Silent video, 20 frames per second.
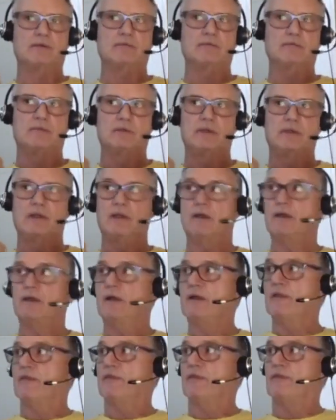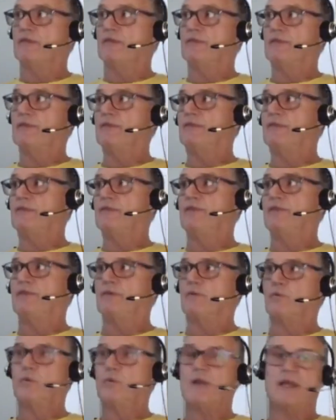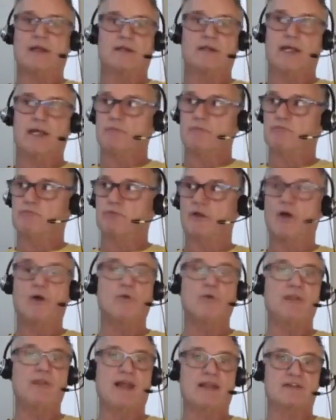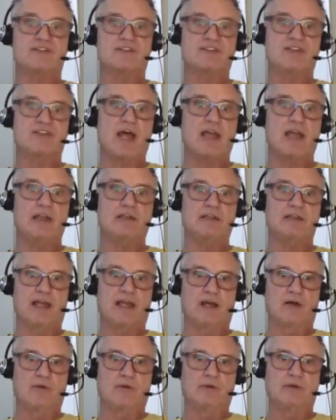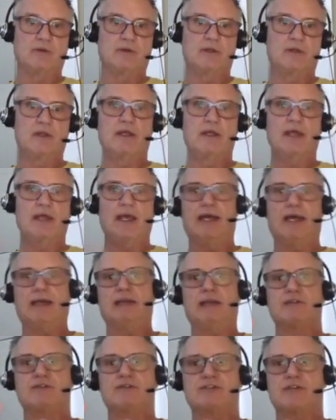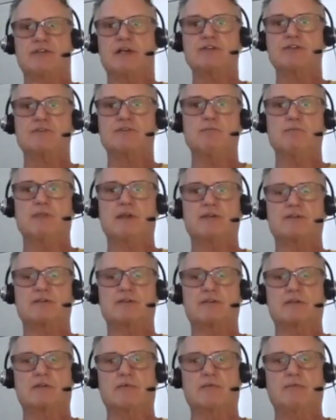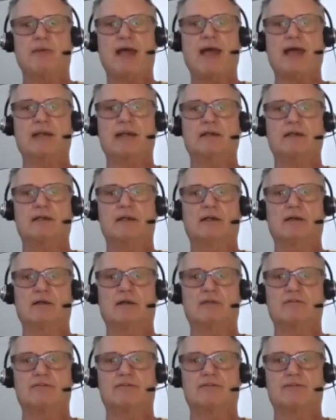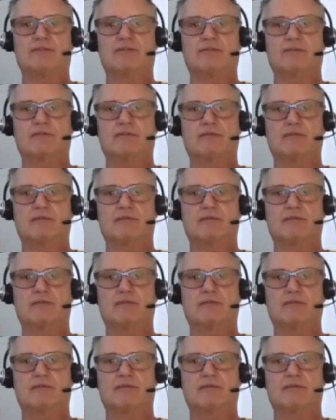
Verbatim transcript: The wind had blown that sign down, and it just missed the back of the car.